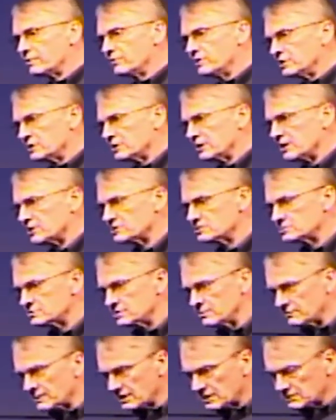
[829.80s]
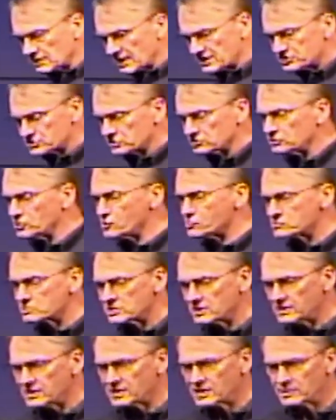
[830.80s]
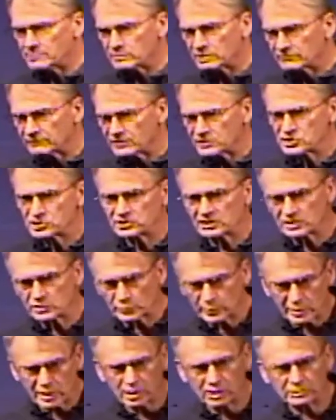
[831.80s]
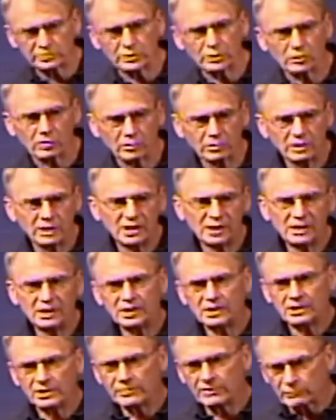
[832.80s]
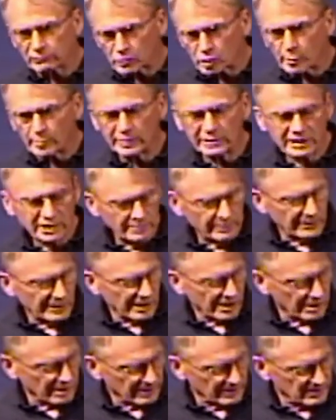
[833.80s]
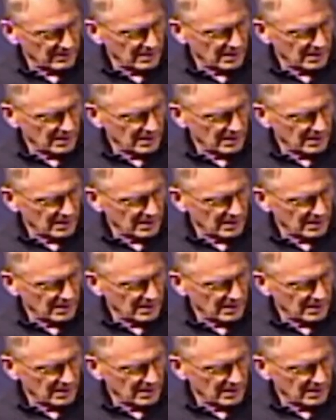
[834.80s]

then takes, and they last a long time, but eventually, as we all know, the Roman Empire